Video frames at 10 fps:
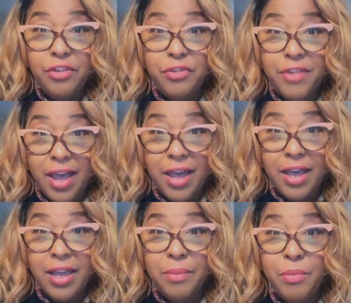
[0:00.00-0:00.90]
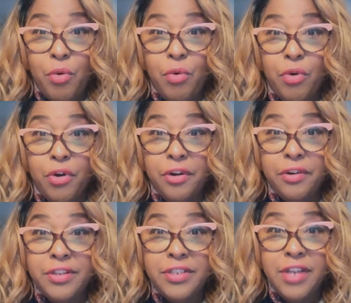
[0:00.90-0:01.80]
your time or
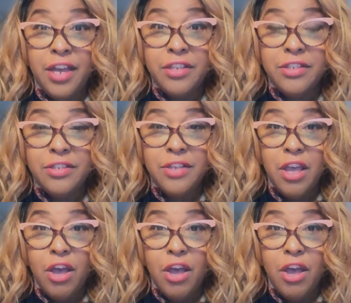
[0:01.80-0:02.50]
just